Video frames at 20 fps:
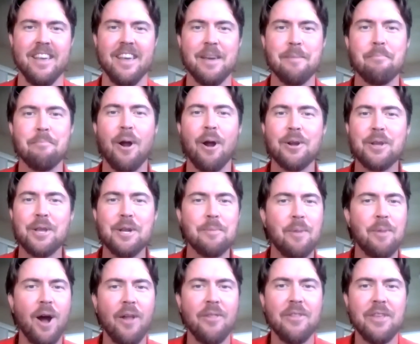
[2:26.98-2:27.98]
Embarking
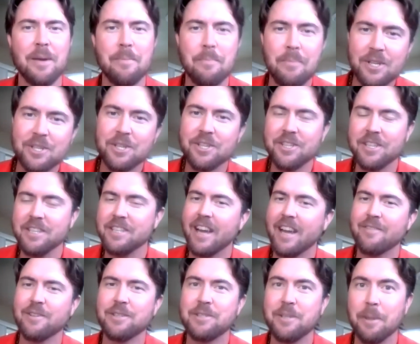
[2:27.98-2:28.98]
upon the ambitious
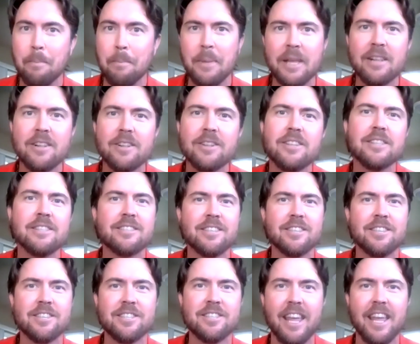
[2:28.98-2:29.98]
endeavor to build and
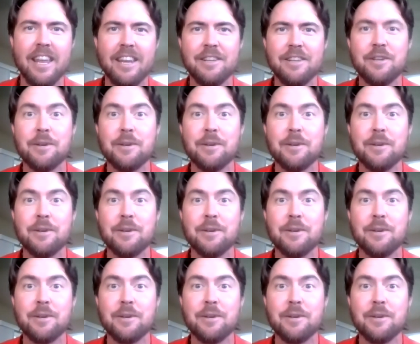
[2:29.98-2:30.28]
sustain